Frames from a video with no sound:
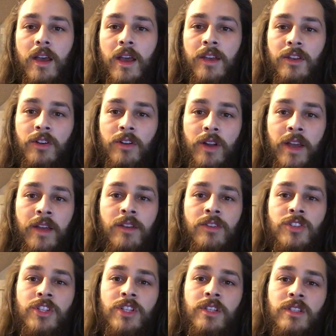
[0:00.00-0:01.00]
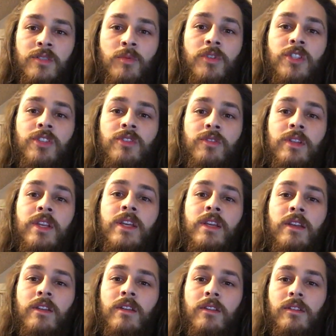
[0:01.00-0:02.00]
And your energy is what you
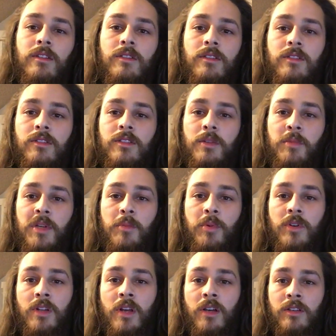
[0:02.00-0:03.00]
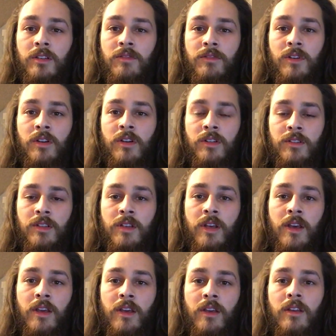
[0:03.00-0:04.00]
need to be productive during the
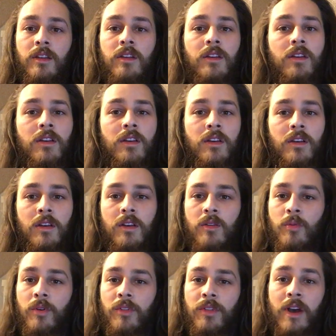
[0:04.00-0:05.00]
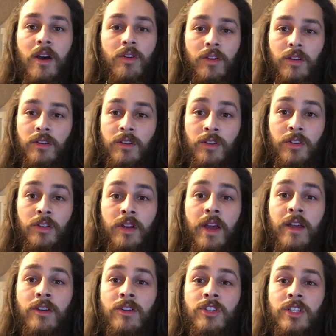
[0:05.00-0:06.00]
day. Without good
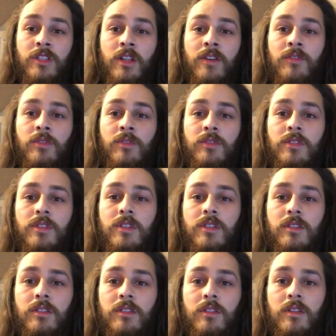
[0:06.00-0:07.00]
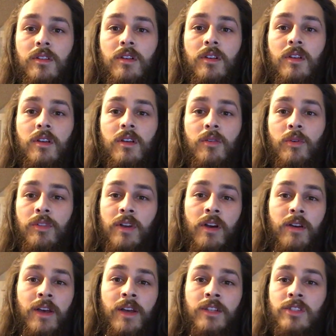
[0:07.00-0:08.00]
energy levels,
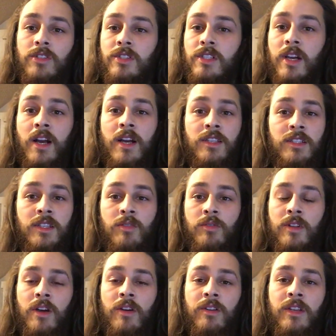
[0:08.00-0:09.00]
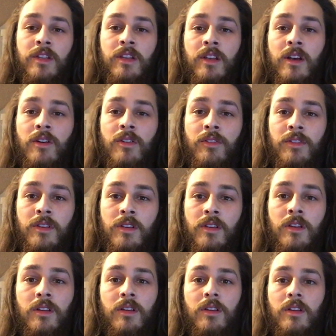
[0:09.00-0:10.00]
without exercising, without eating healthy,